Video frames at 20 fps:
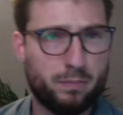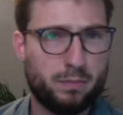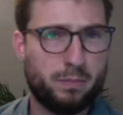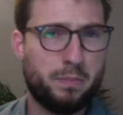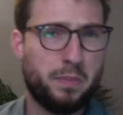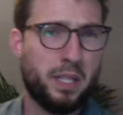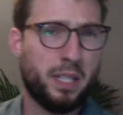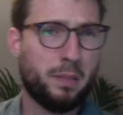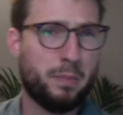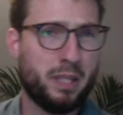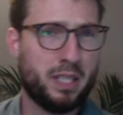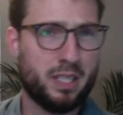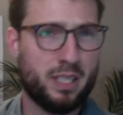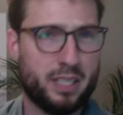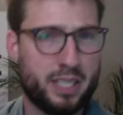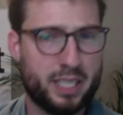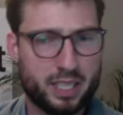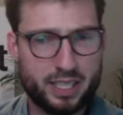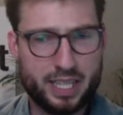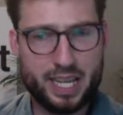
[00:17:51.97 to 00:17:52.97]
Depends on
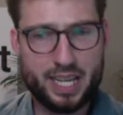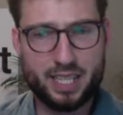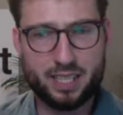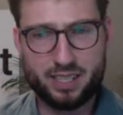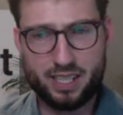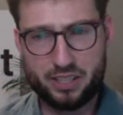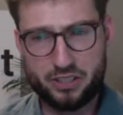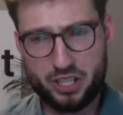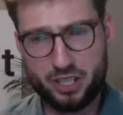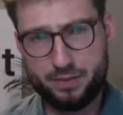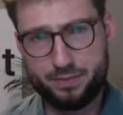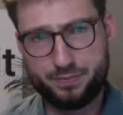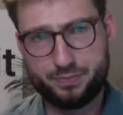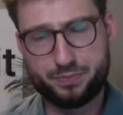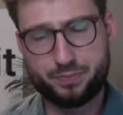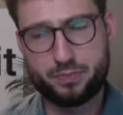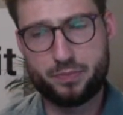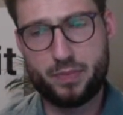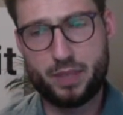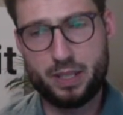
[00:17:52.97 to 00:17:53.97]
your state, etc.
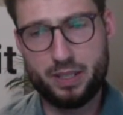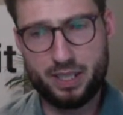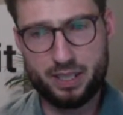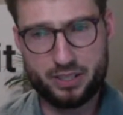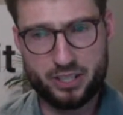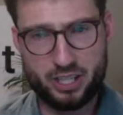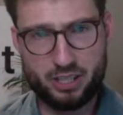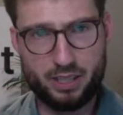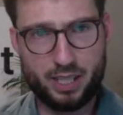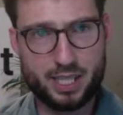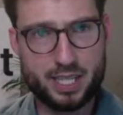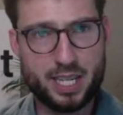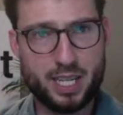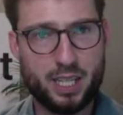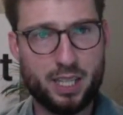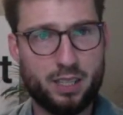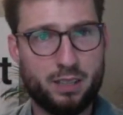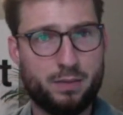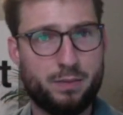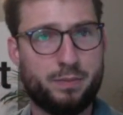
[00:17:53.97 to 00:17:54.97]
The general
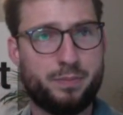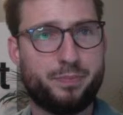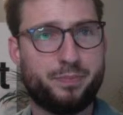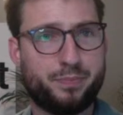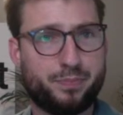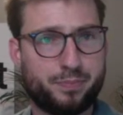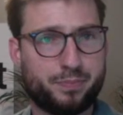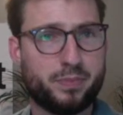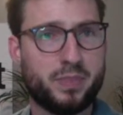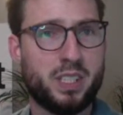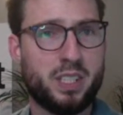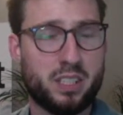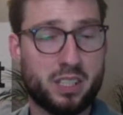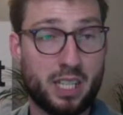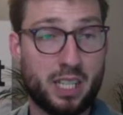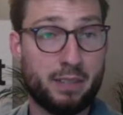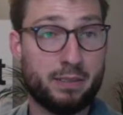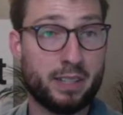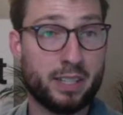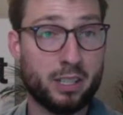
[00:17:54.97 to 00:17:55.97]
idea,
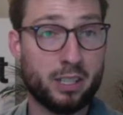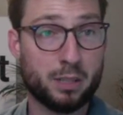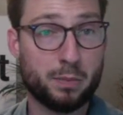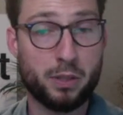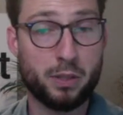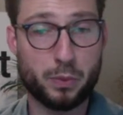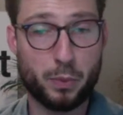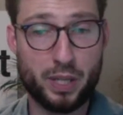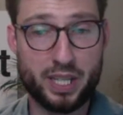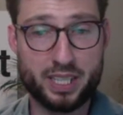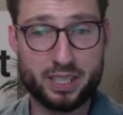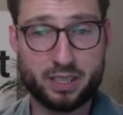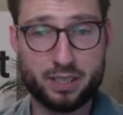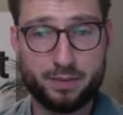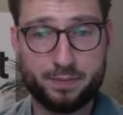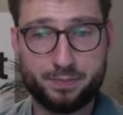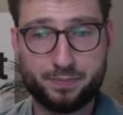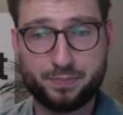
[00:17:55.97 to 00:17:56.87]
discovery goes both ways.